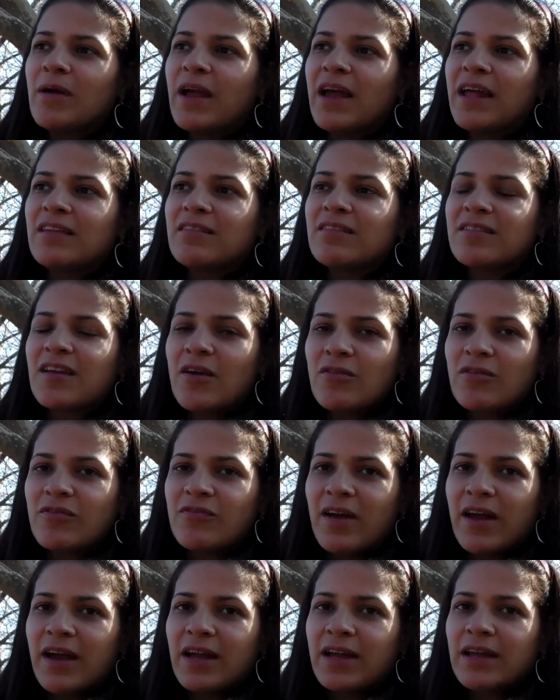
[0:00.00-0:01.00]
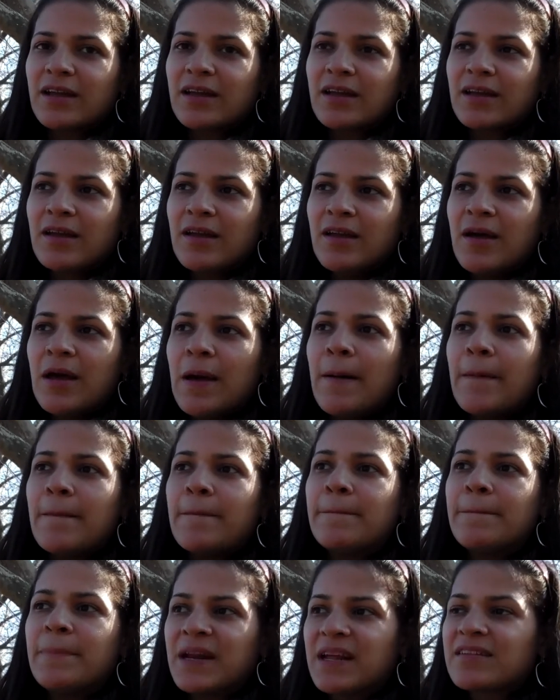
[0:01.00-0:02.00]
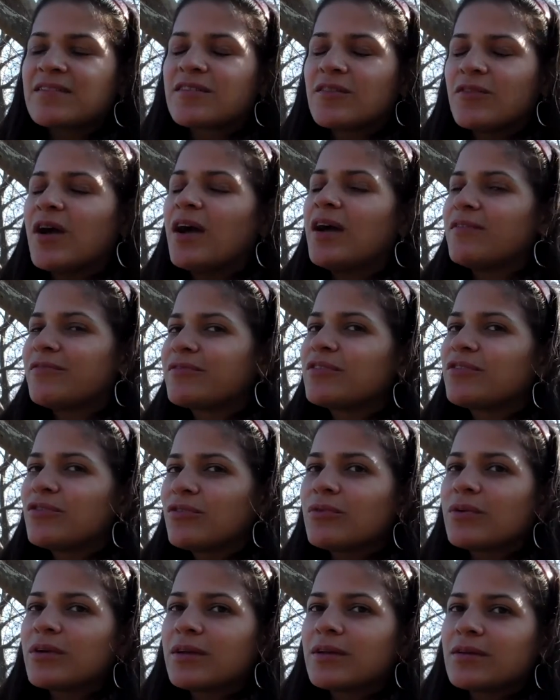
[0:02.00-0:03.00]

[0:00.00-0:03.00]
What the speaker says: And it's terrifying. But I still have to do it.